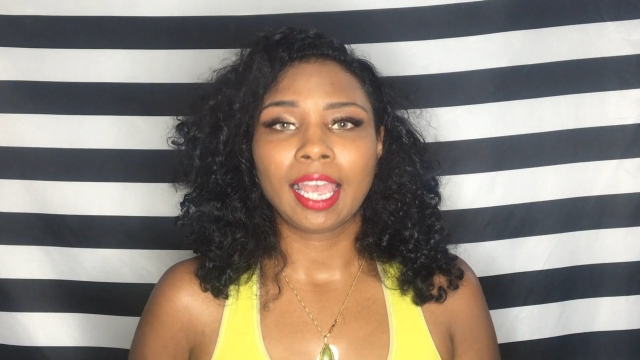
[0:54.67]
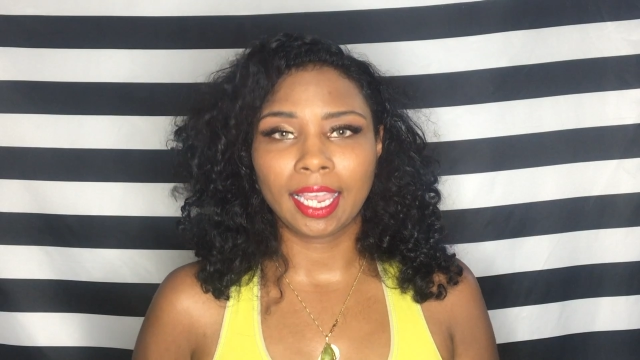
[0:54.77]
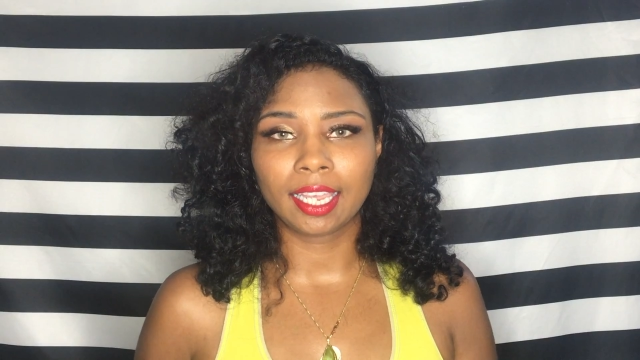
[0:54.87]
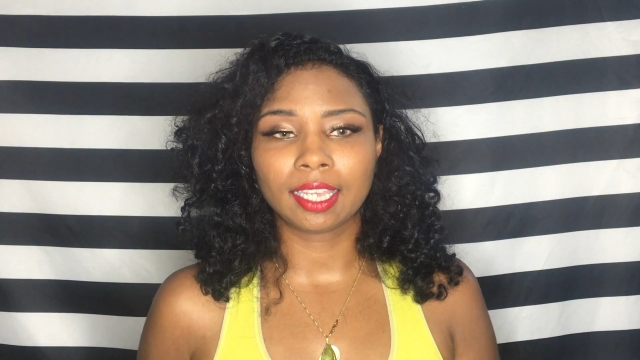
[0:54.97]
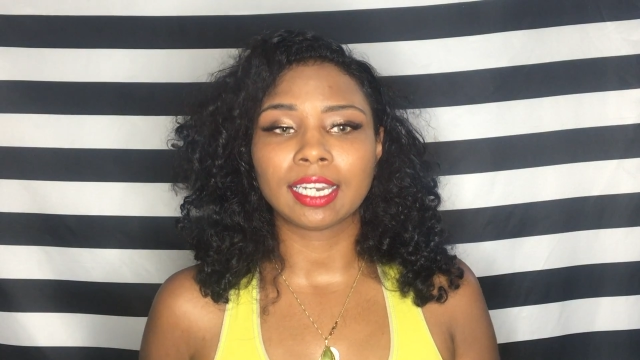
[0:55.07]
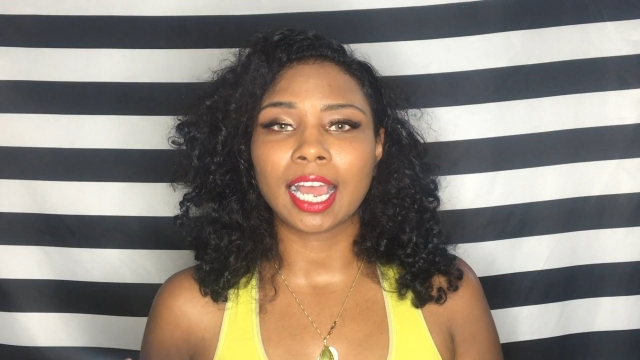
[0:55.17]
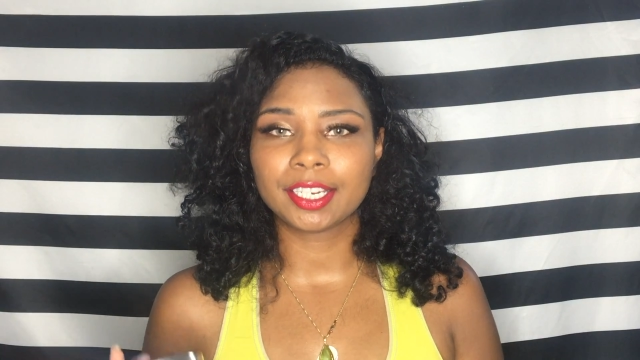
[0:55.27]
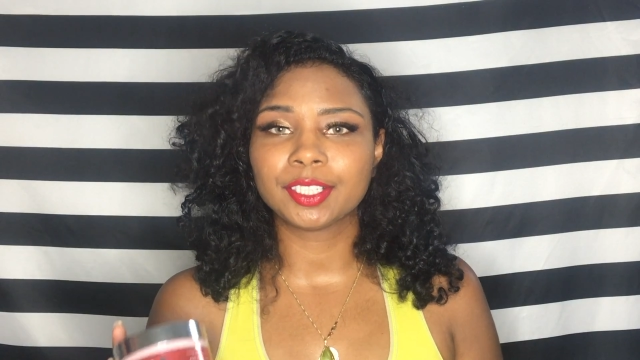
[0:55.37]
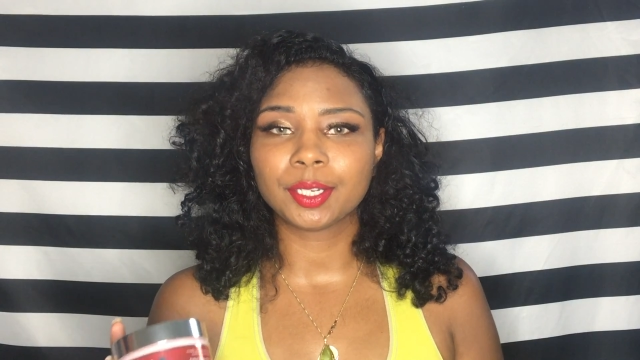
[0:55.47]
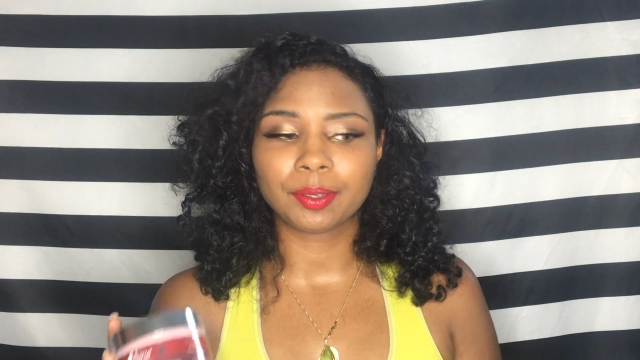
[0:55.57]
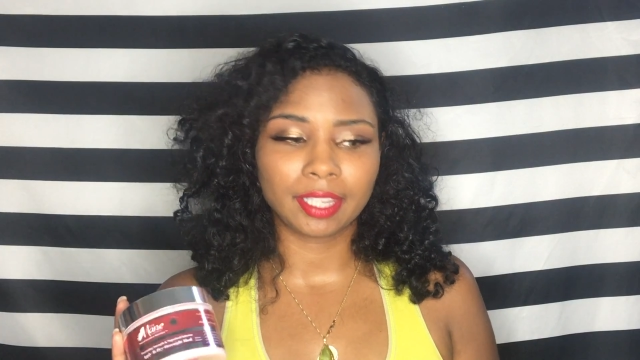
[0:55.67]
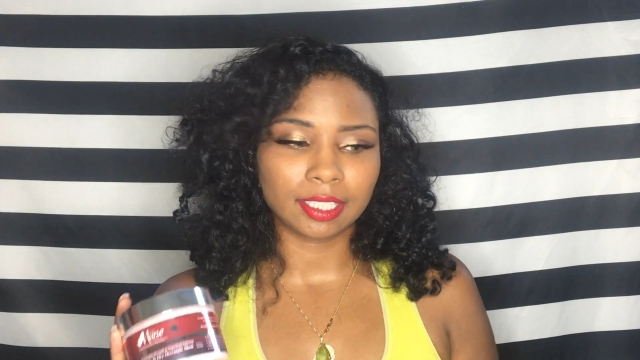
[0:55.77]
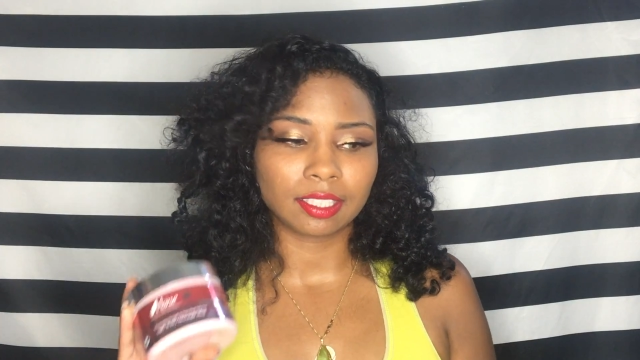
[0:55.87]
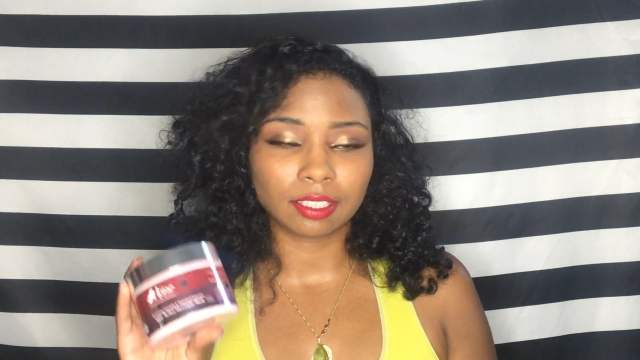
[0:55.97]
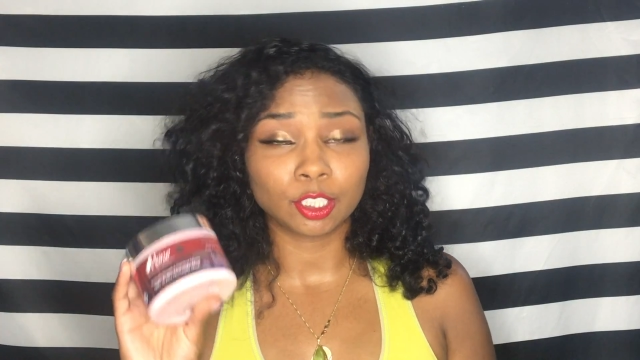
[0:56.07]
and I know
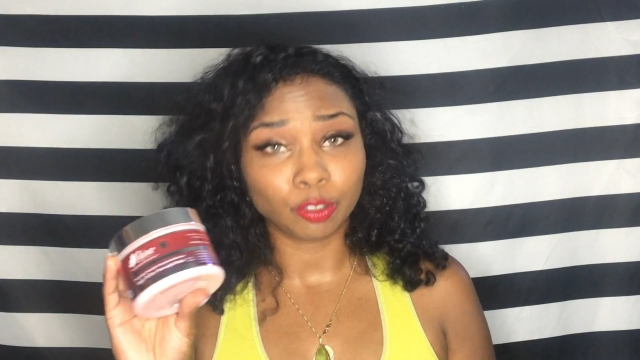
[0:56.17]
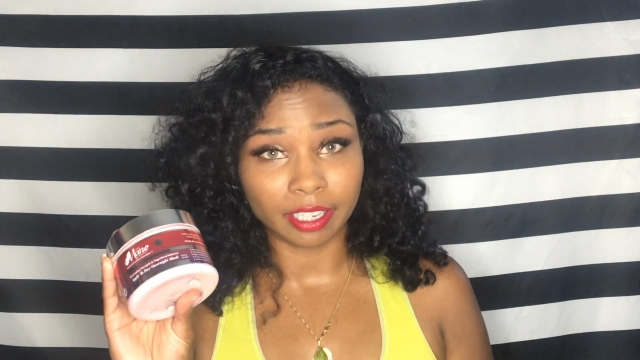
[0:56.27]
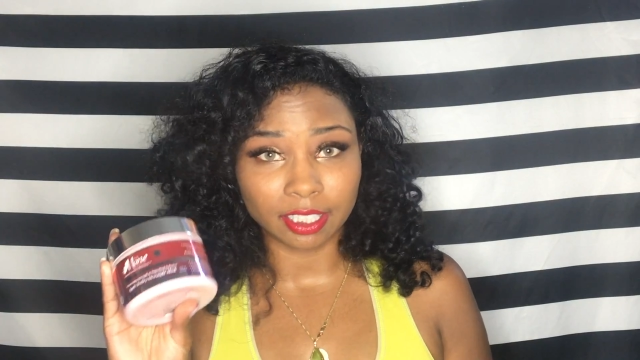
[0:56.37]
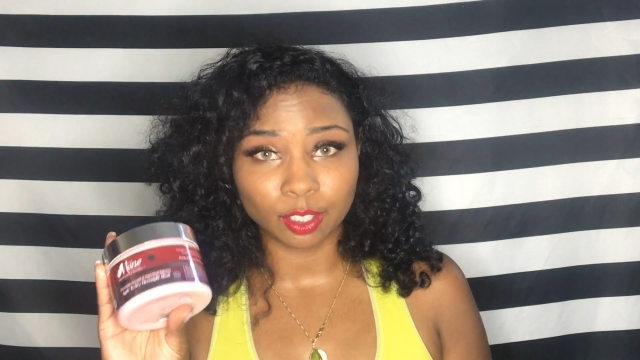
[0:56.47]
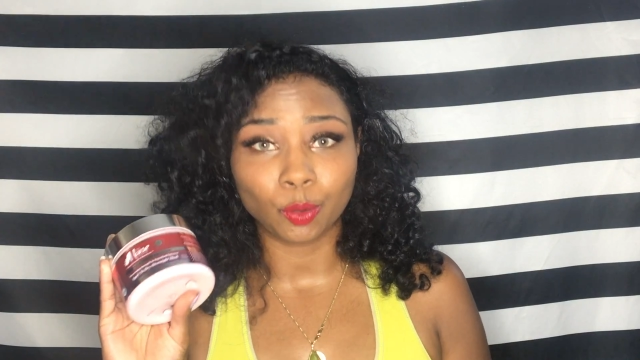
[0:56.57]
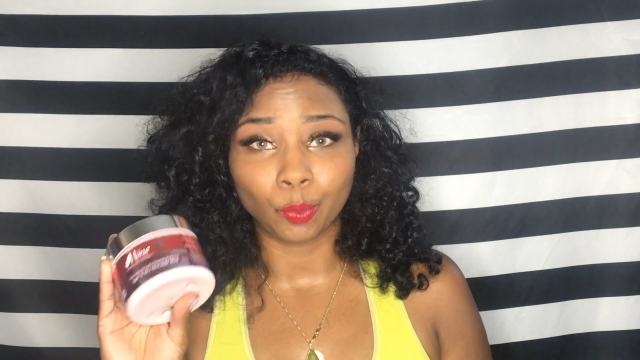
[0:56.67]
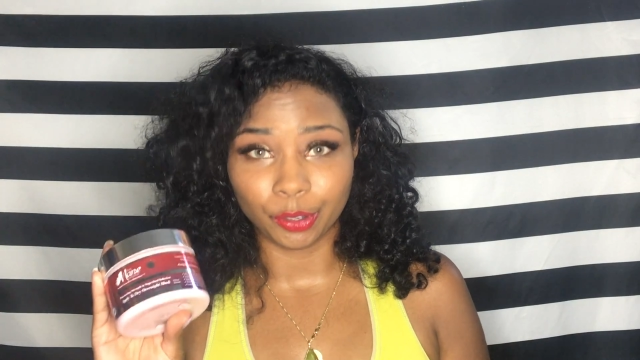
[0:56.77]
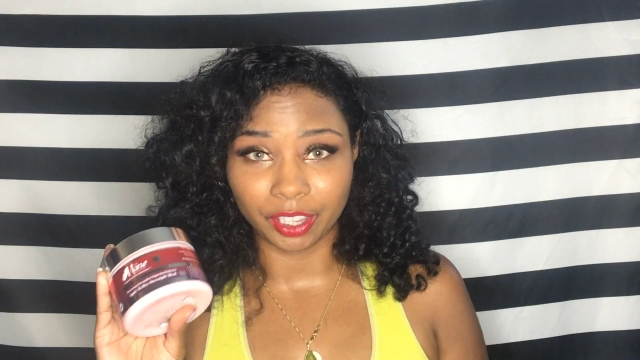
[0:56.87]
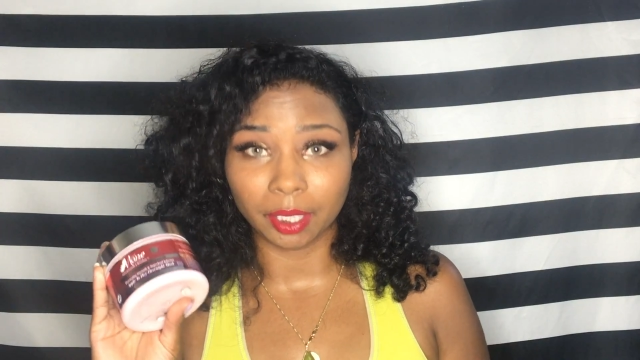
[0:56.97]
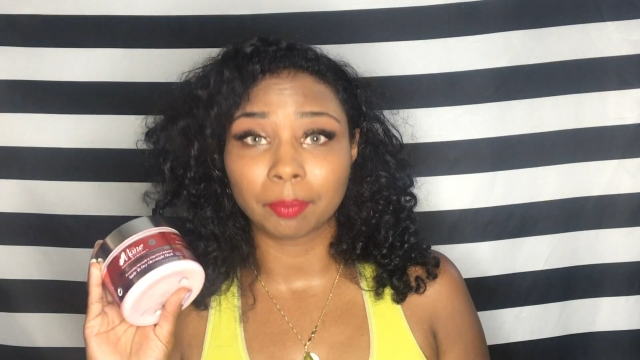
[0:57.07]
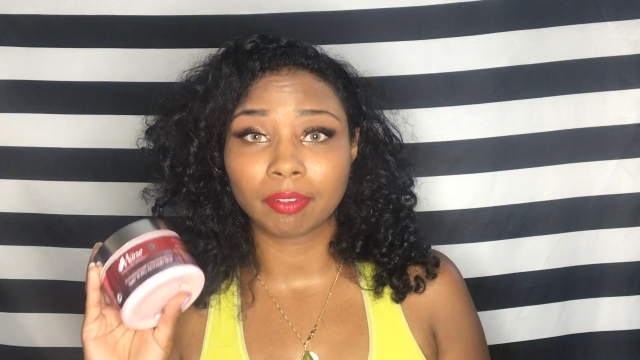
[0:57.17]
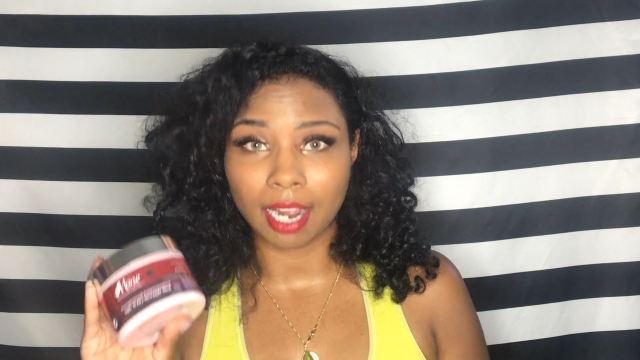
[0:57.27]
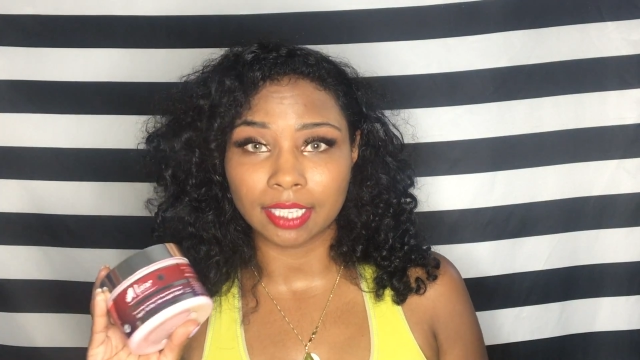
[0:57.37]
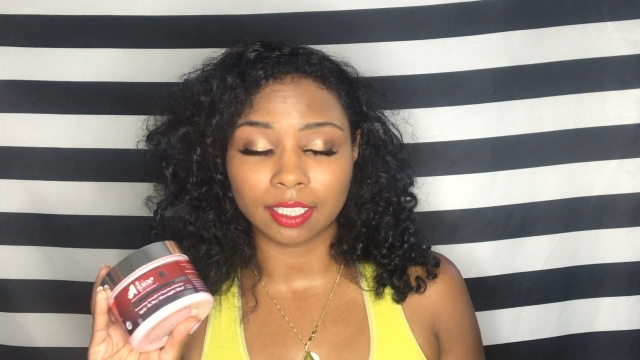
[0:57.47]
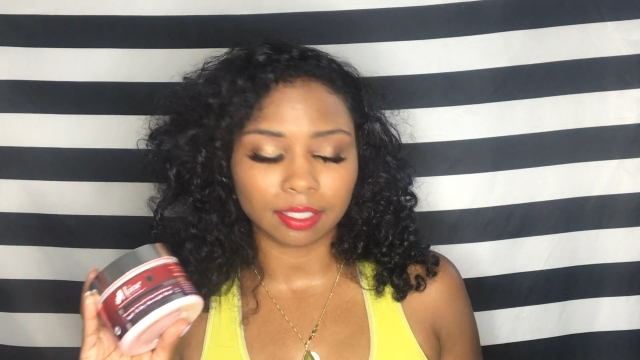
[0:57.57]
this is a trustworthy
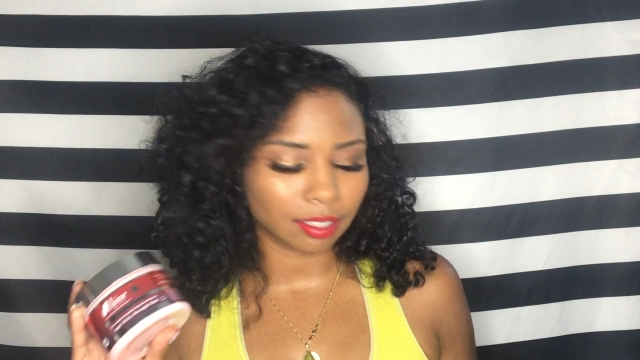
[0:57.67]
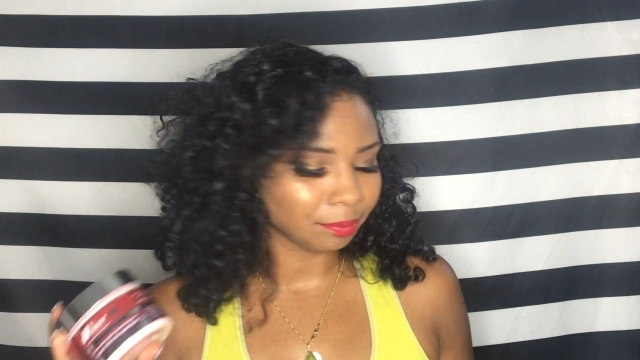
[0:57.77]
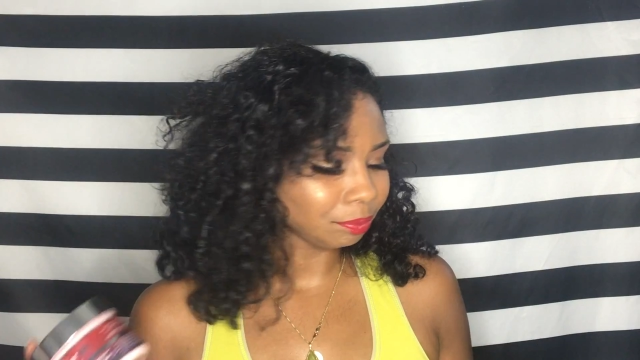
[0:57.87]
product.